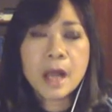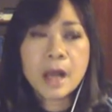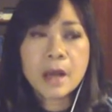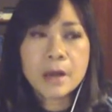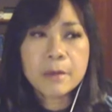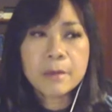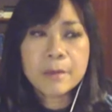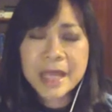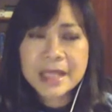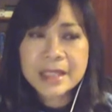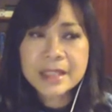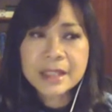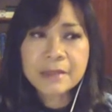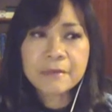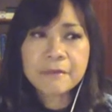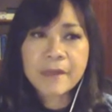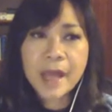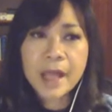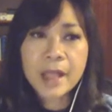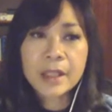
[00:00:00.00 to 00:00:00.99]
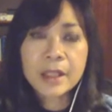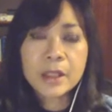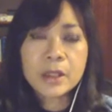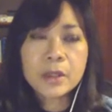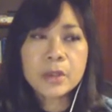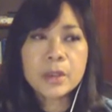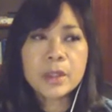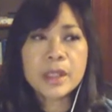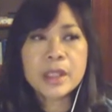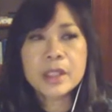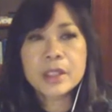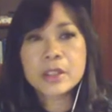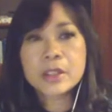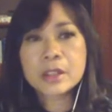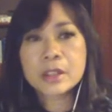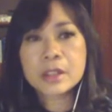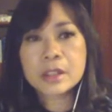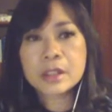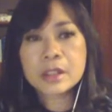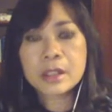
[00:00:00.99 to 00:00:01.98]
our basic value
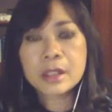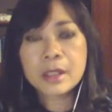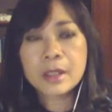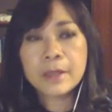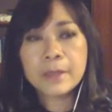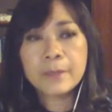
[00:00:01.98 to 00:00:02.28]
is